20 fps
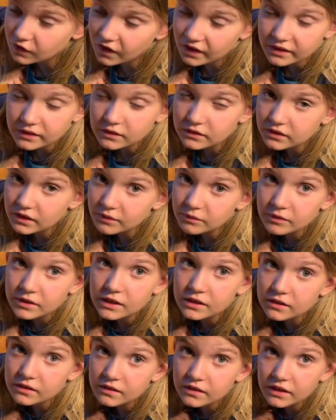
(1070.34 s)
like they're living.
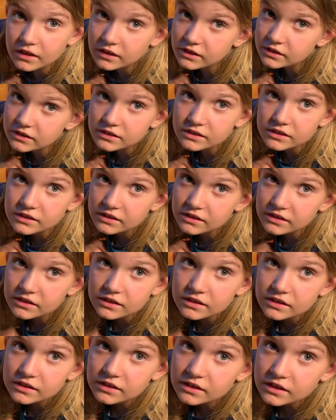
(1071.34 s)
They, they still look
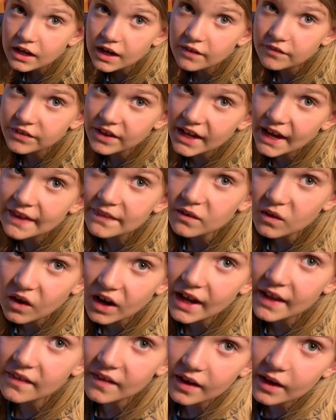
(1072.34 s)
like they're living. If they had their
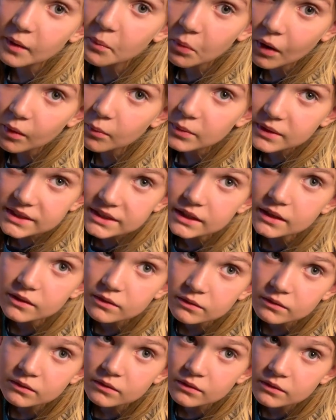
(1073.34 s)
head, they could probably
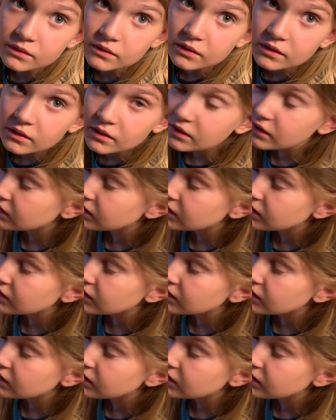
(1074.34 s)
still.